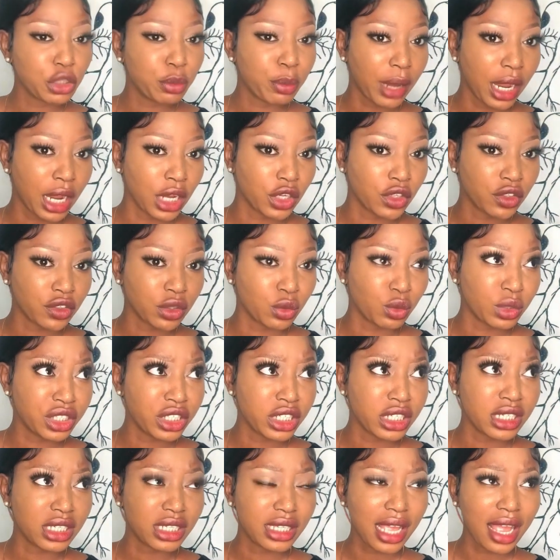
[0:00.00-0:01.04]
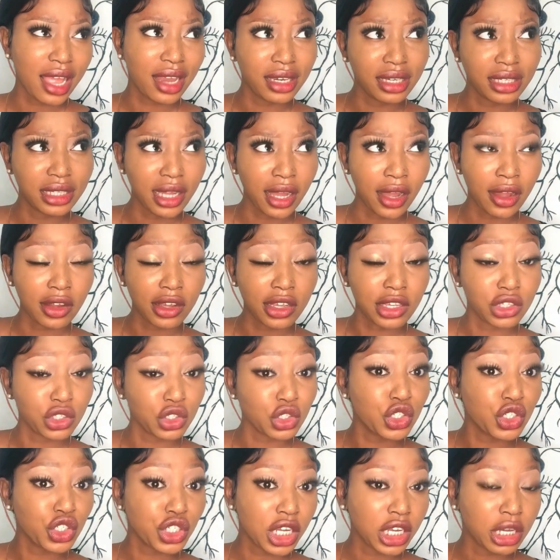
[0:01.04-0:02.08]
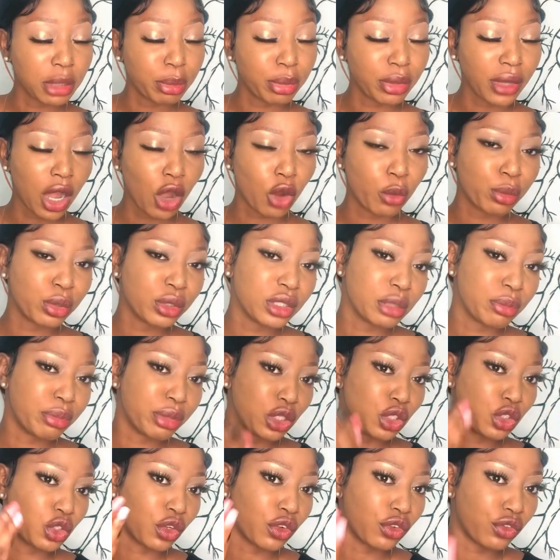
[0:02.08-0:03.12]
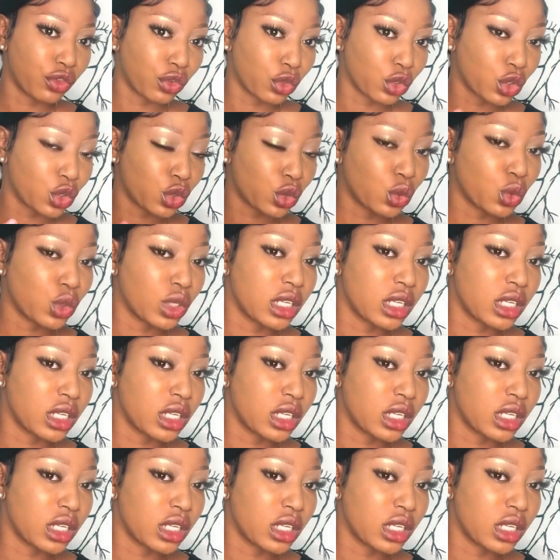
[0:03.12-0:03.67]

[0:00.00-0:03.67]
pylori, which is helical in shape, I'll put the picture for you